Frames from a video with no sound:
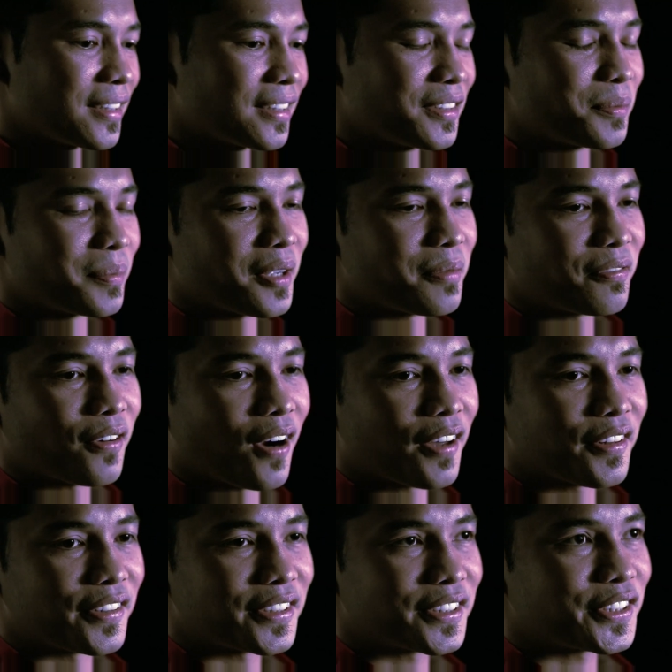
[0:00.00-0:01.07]
you know, my
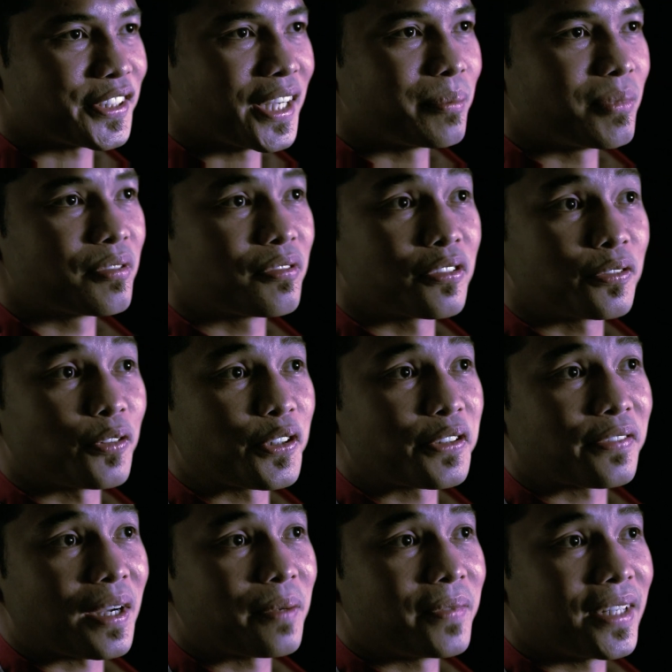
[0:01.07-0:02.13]
father trained me for
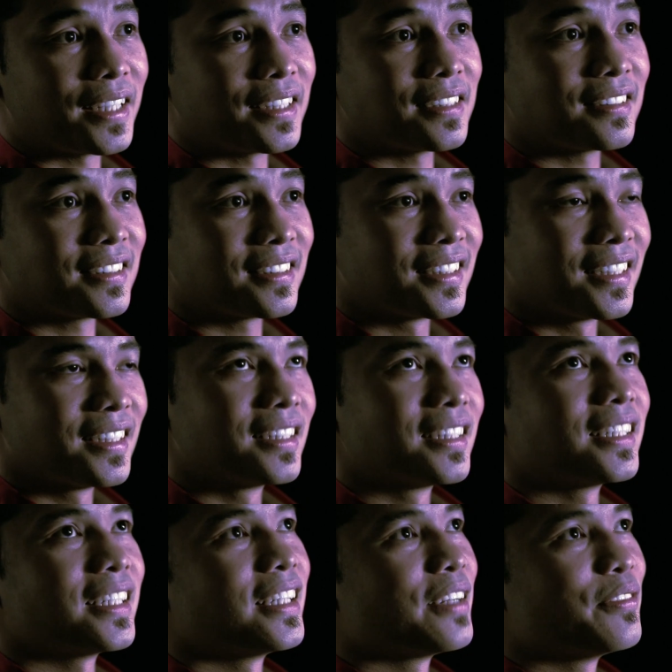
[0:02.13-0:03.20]
45 days,
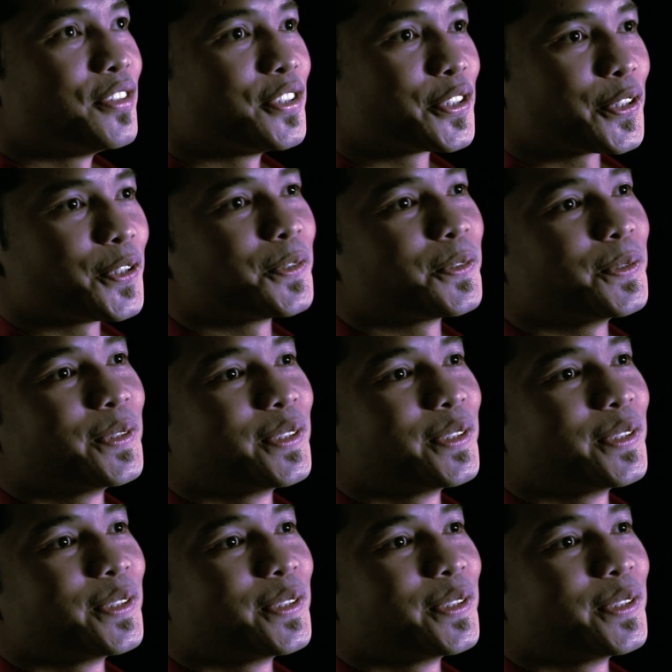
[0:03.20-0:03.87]
11 years old,